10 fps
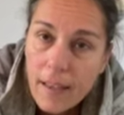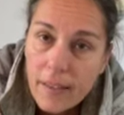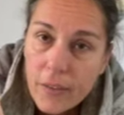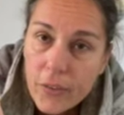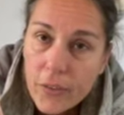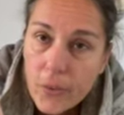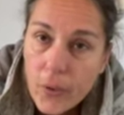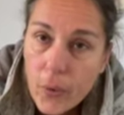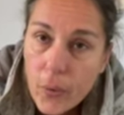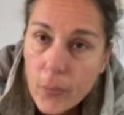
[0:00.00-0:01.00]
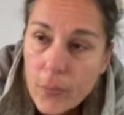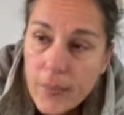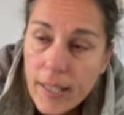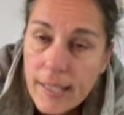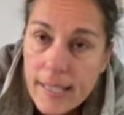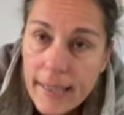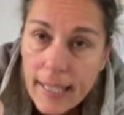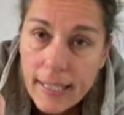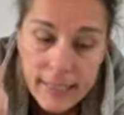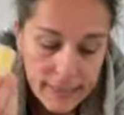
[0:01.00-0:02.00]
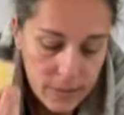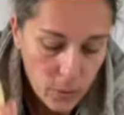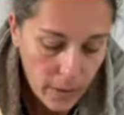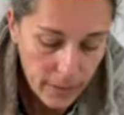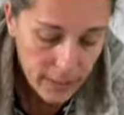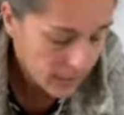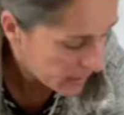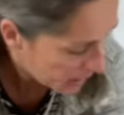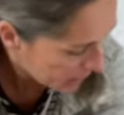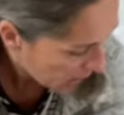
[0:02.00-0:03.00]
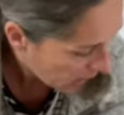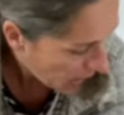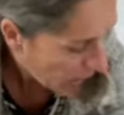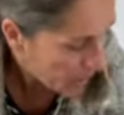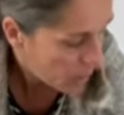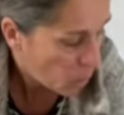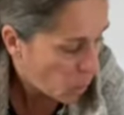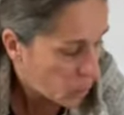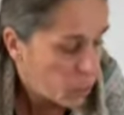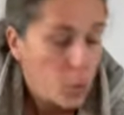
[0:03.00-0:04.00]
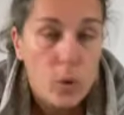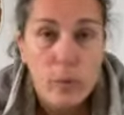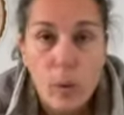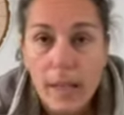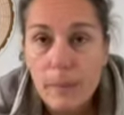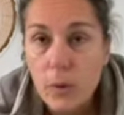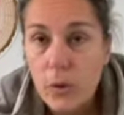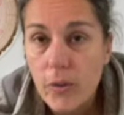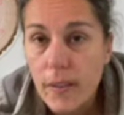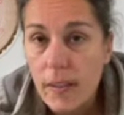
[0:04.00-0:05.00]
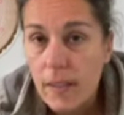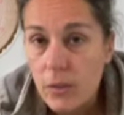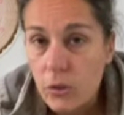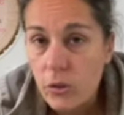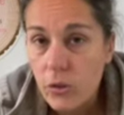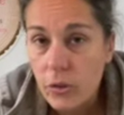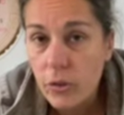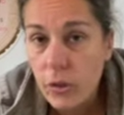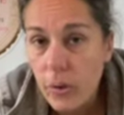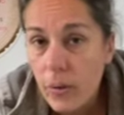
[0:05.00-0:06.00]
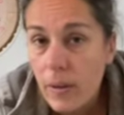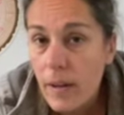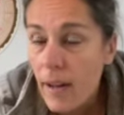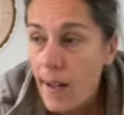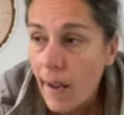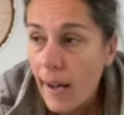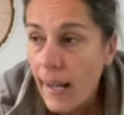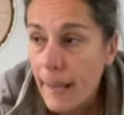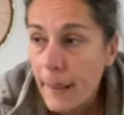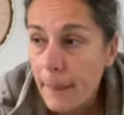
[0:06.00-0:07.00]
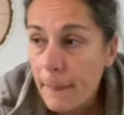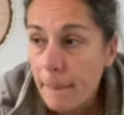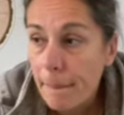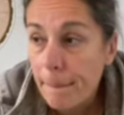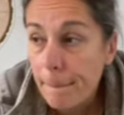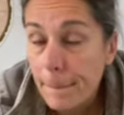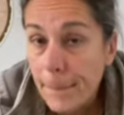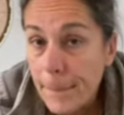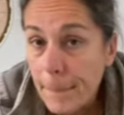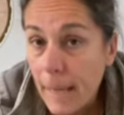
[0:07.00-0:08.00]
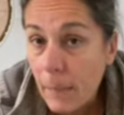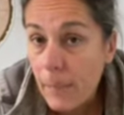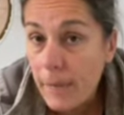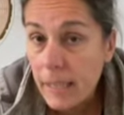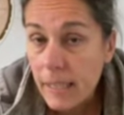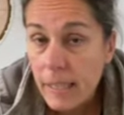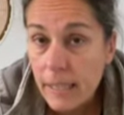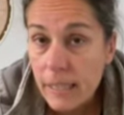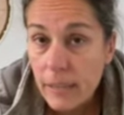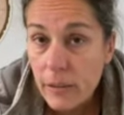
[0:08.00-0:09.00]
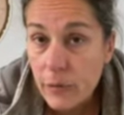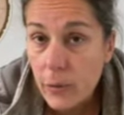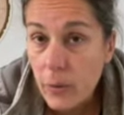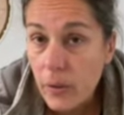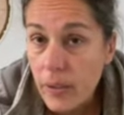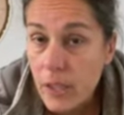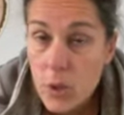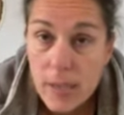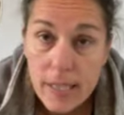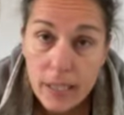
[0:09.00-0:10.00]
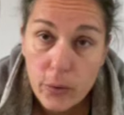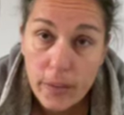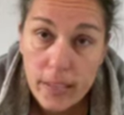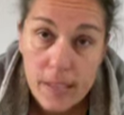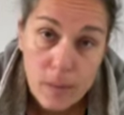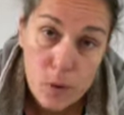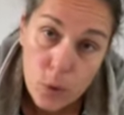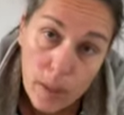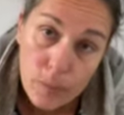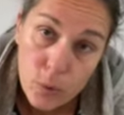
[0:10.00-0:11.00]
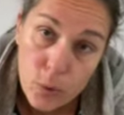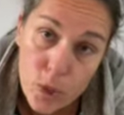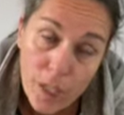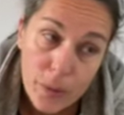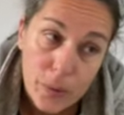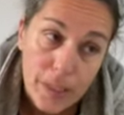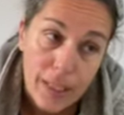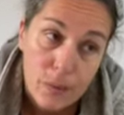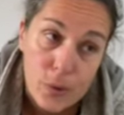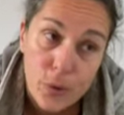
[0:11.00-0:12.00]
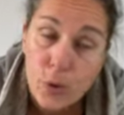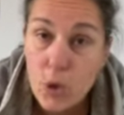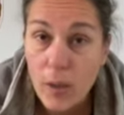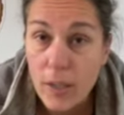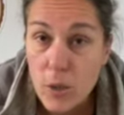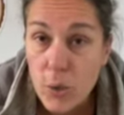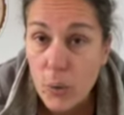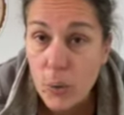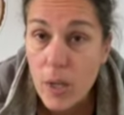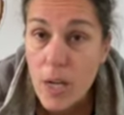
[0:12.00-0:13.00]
So that's that. So I think I did a whole tour of what I'm using in the studio. I'm thinking if you are interested, you can subscribe to the channel, and I was gonna try to